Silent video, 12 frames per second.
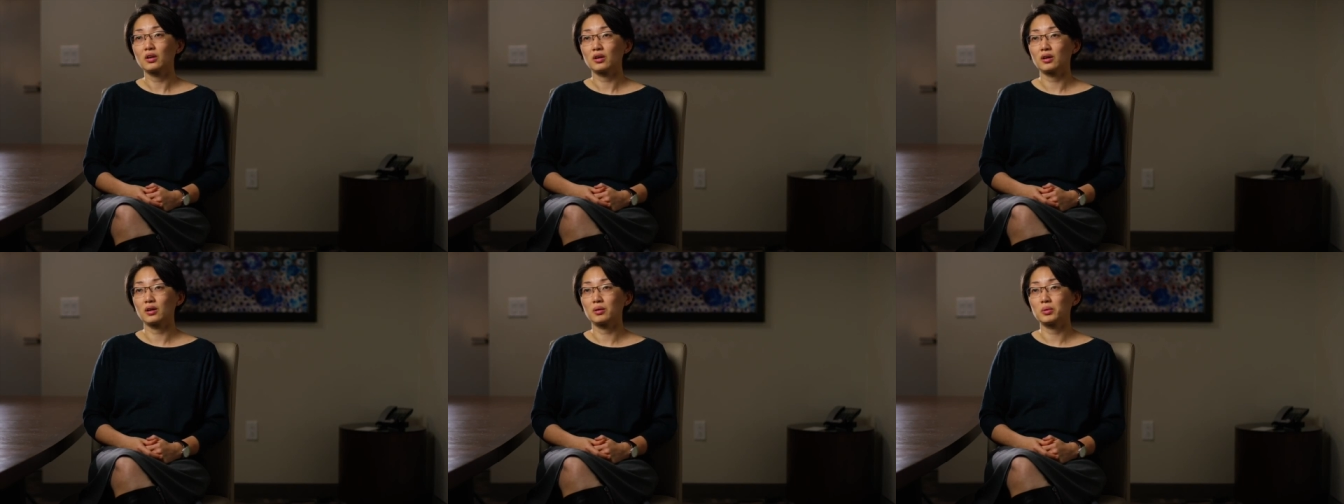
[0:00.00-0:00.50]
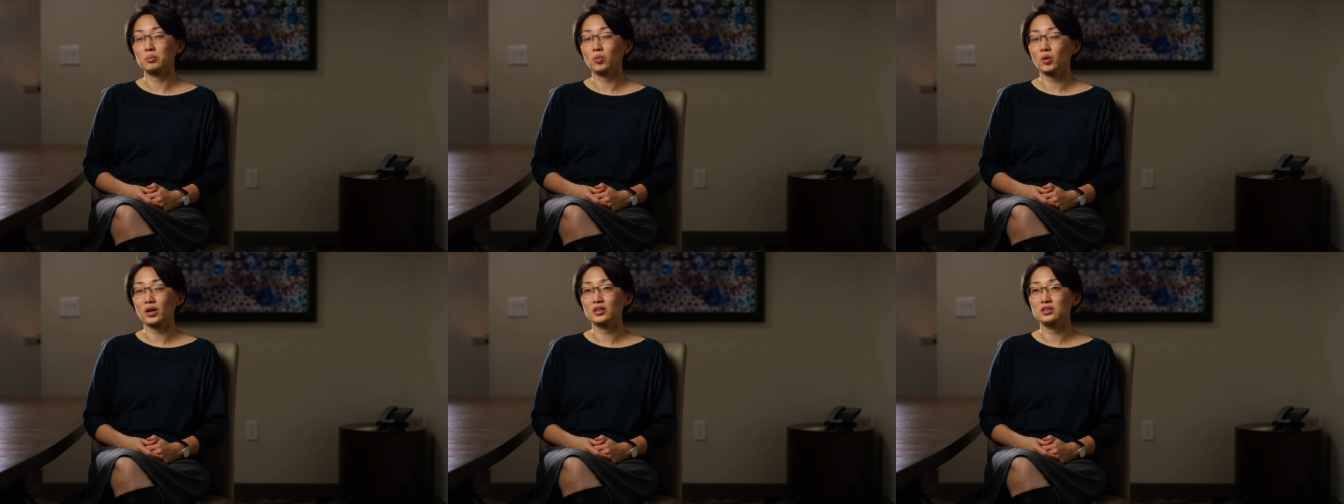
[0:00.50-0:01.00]
um, and
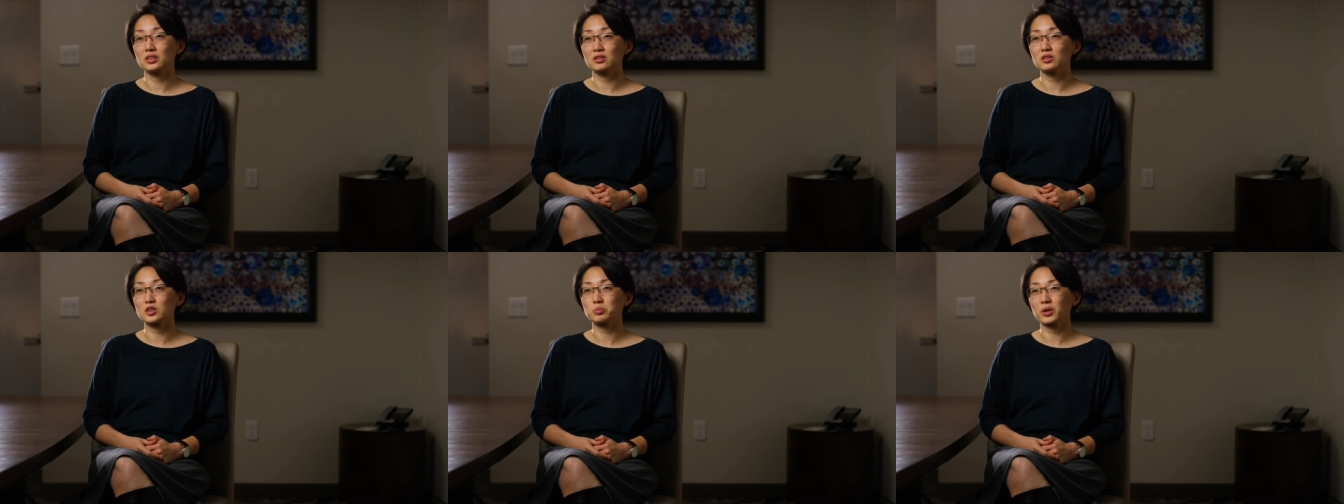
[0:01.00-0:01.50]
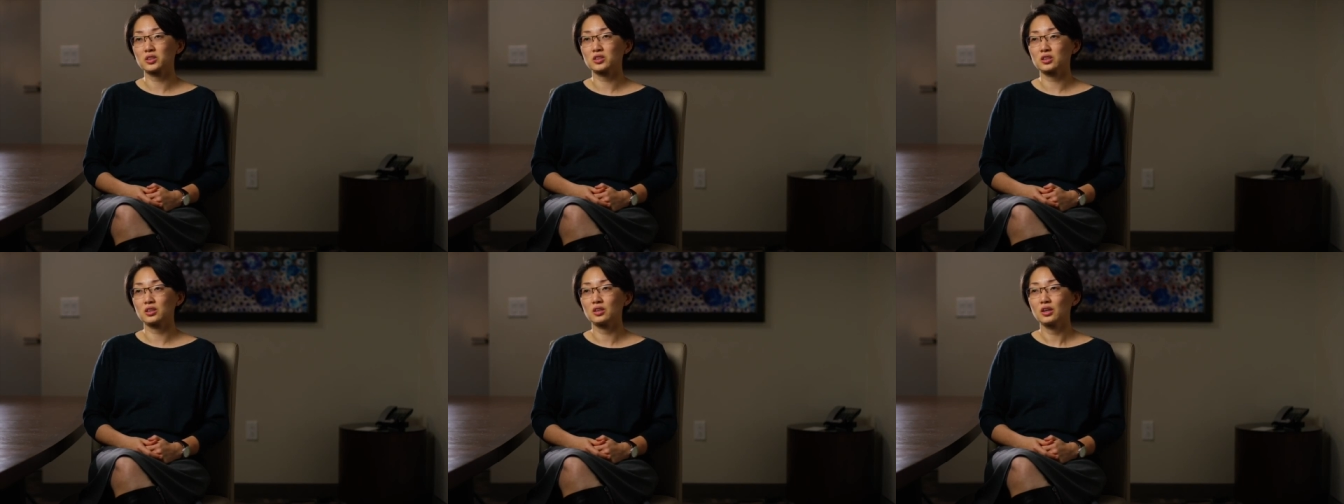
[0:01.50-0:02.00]
more ideal,
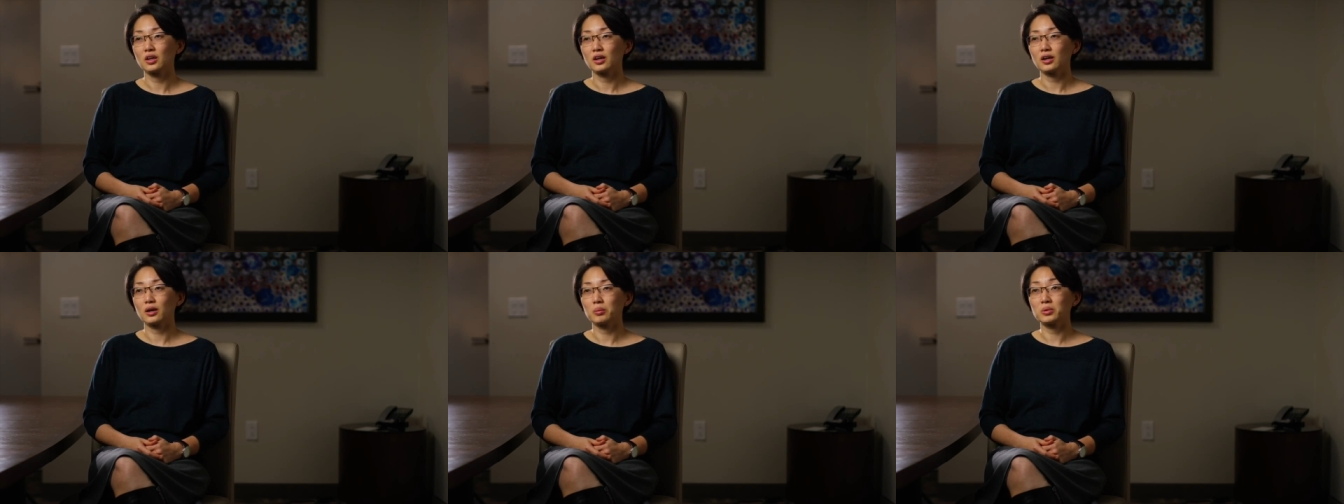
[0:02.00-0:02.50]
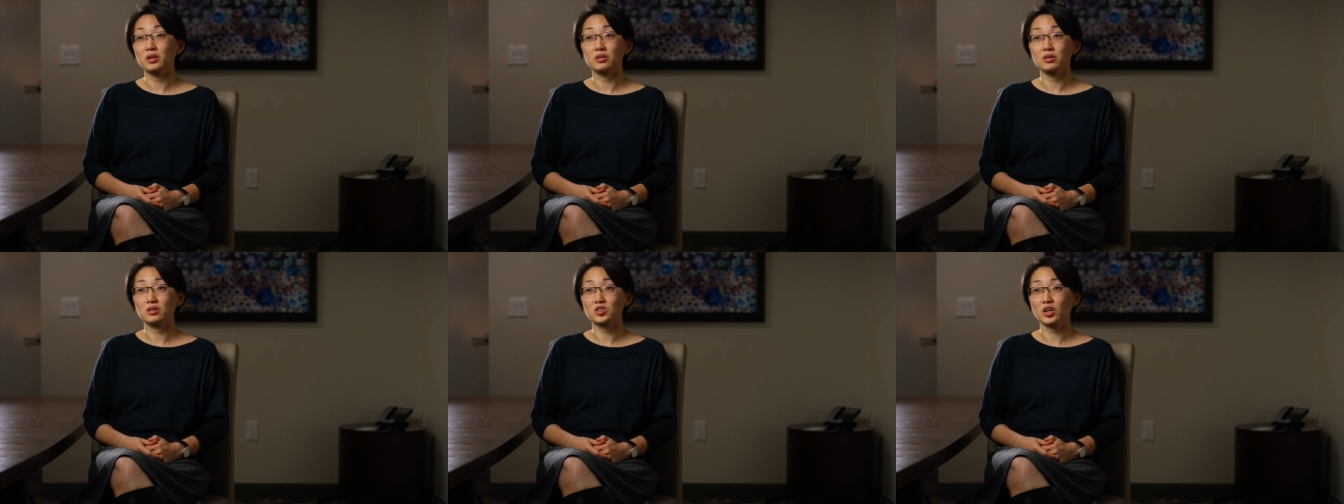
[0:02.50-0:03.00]
especially um,
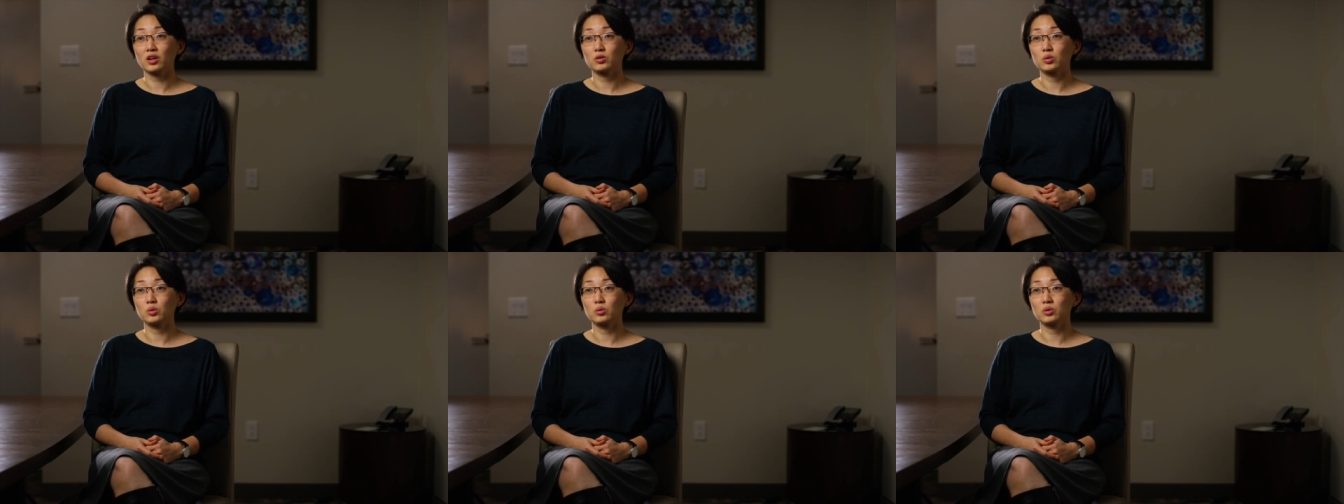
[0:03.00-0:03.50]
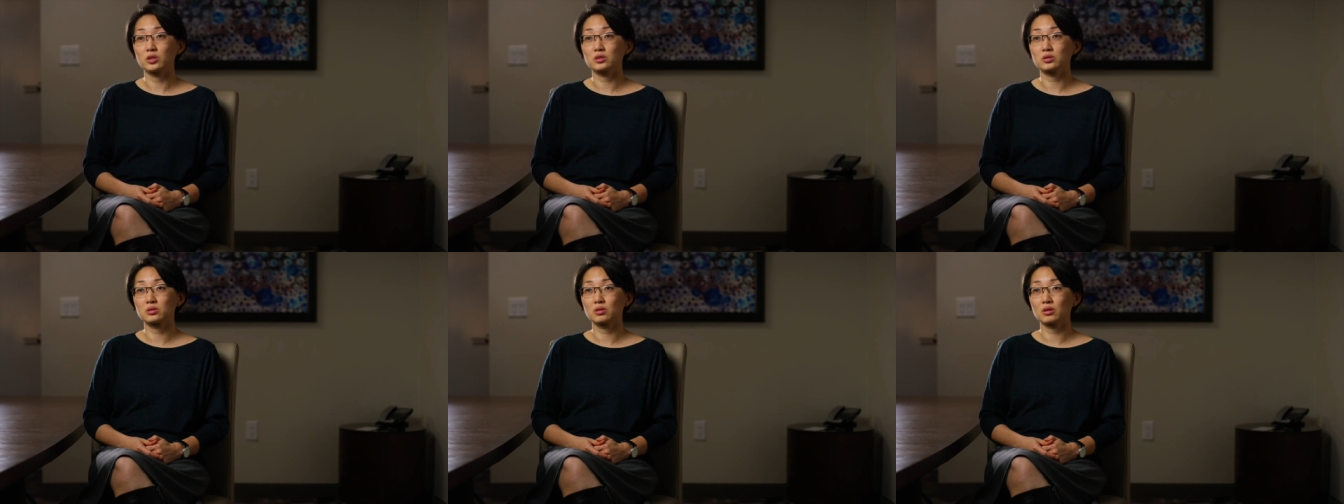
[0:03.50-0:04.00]
in the child who
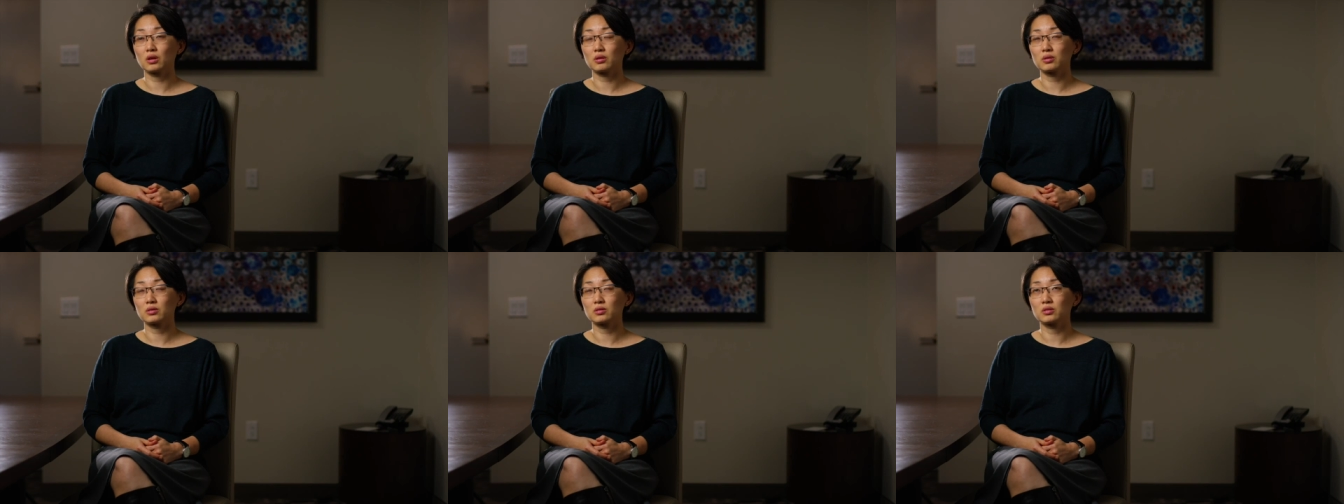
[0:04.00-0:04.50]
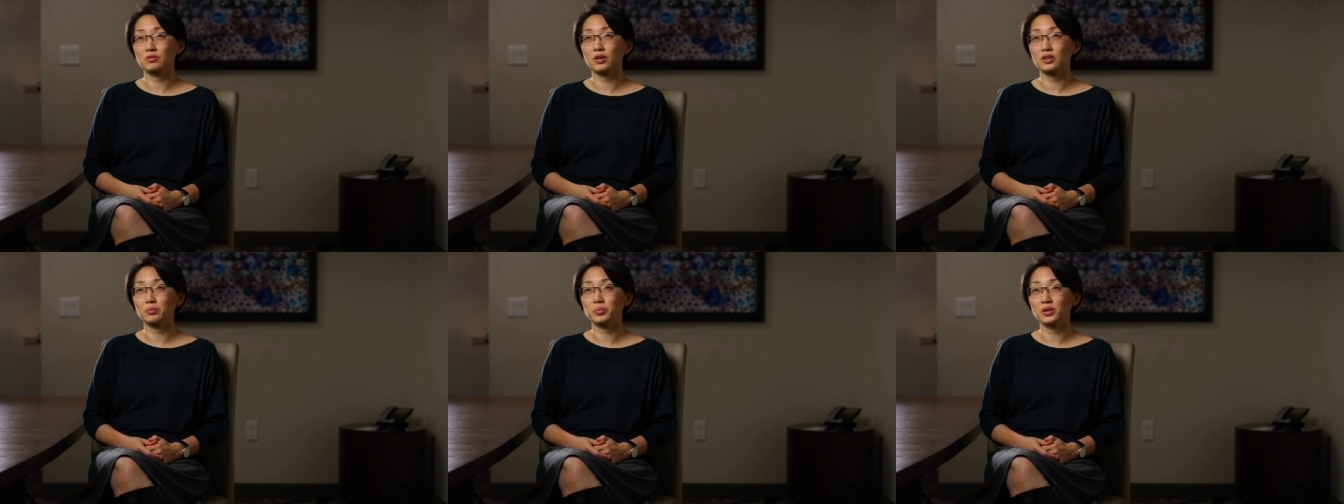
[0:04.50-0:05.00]
is
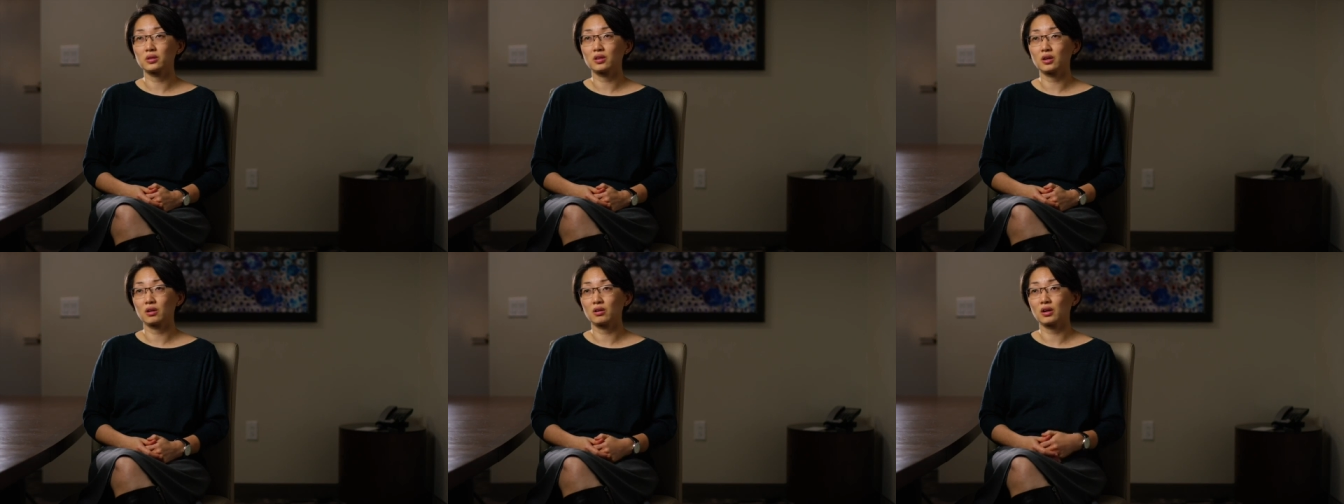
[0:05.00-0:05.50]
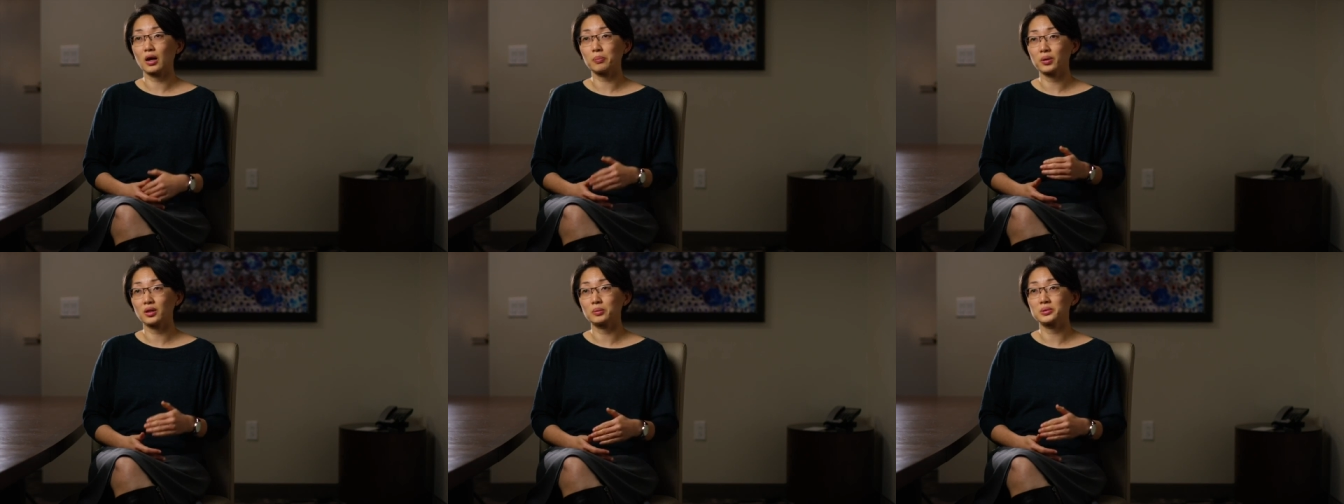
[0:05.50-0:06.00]
developing their
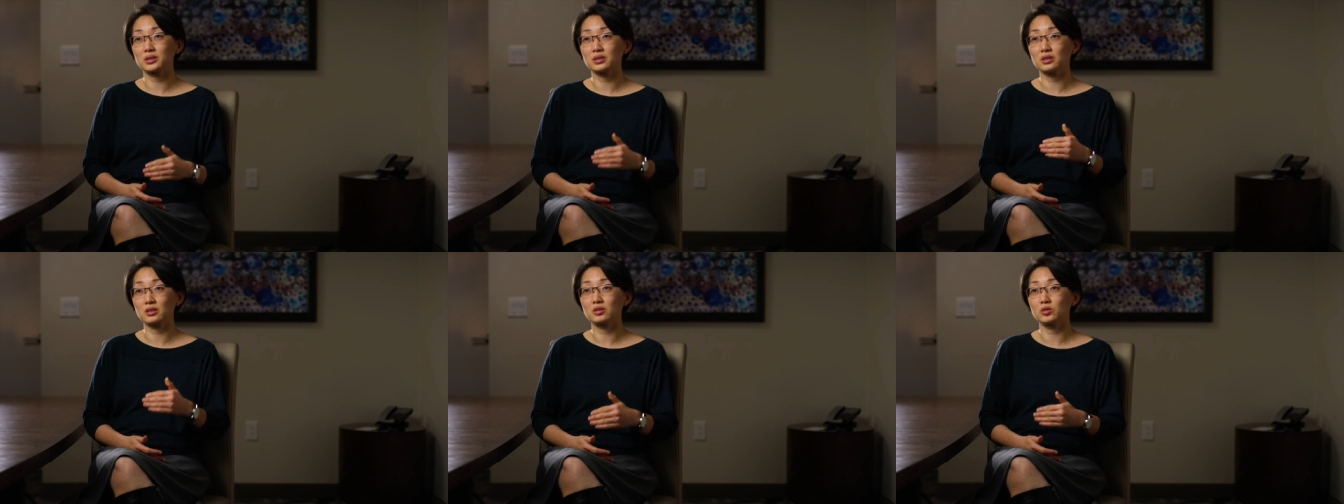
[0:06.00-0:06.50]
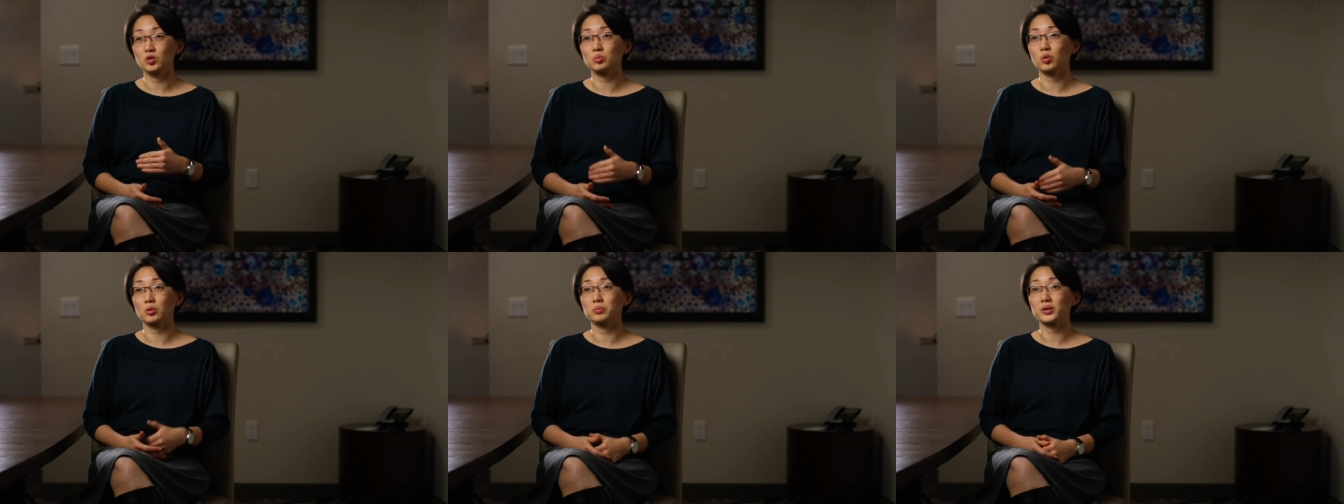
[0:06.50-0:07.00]
epilepsy in the
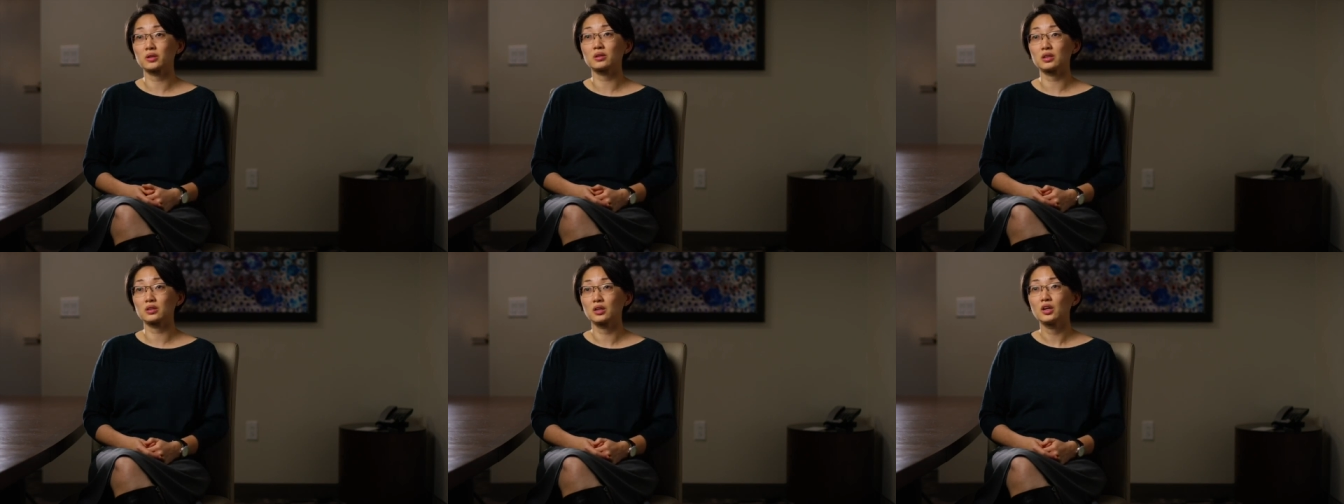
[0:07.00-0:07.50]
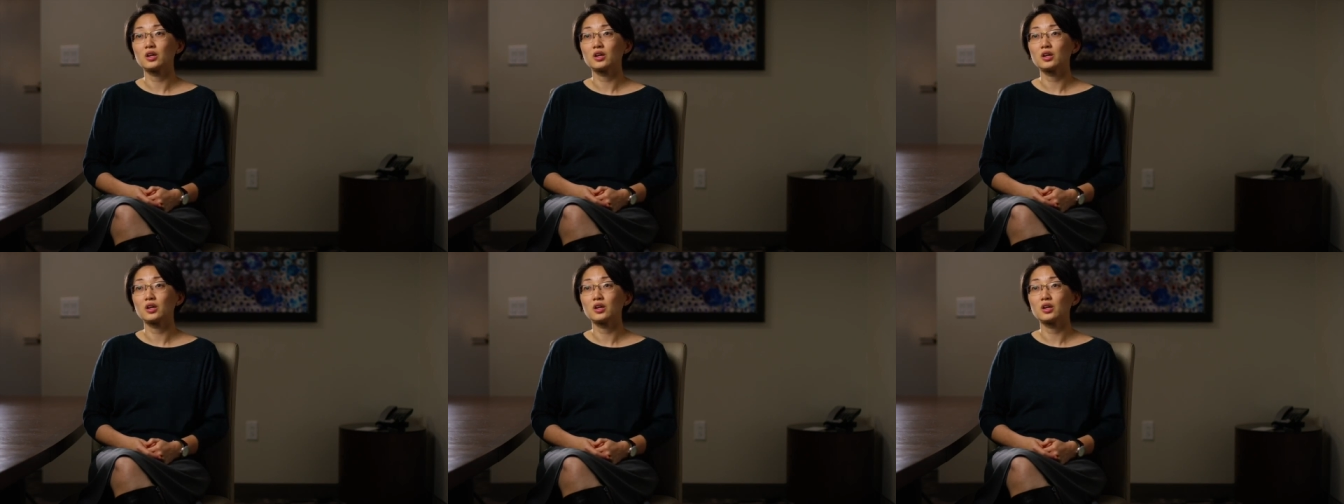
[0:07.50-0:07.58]
newborn period.